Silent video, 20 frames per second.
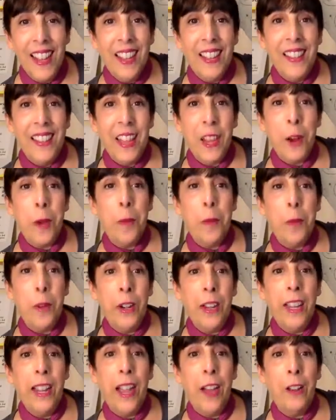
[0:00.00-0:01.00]
they are
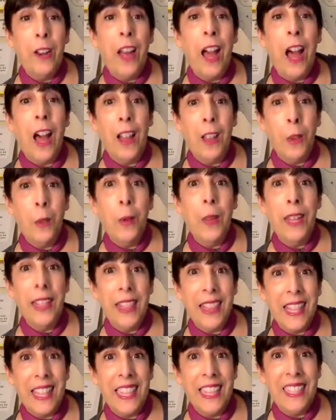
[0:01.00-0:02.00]
putting out Halloween
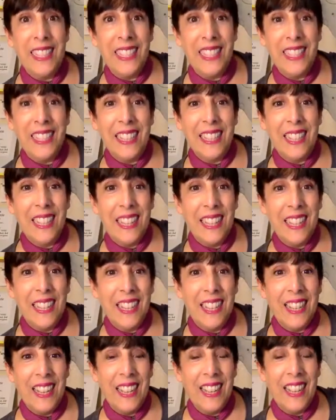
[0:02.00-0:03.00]
things.
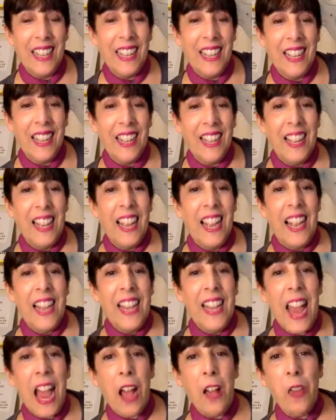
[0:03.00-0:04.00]

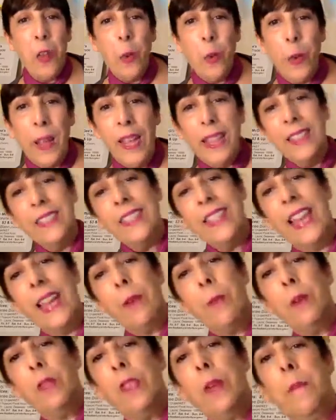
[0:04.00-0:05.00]
Now the wings
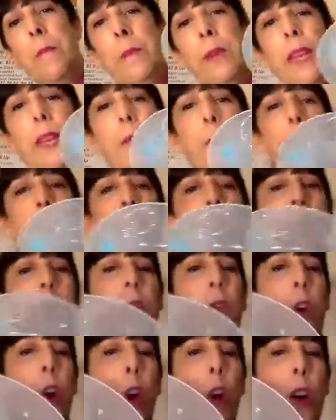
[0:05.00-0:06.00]
came with a big piece
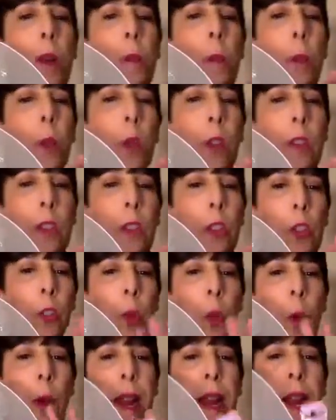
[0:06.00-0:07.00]
of cardboard
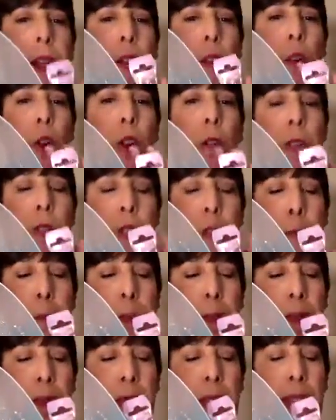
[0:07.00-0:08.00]
squared off in the
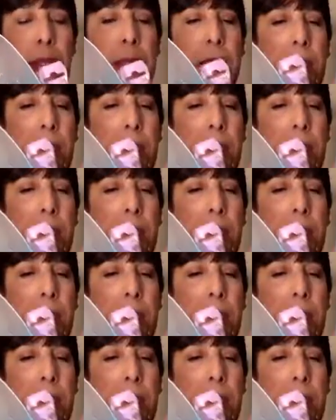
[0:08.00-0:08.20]
back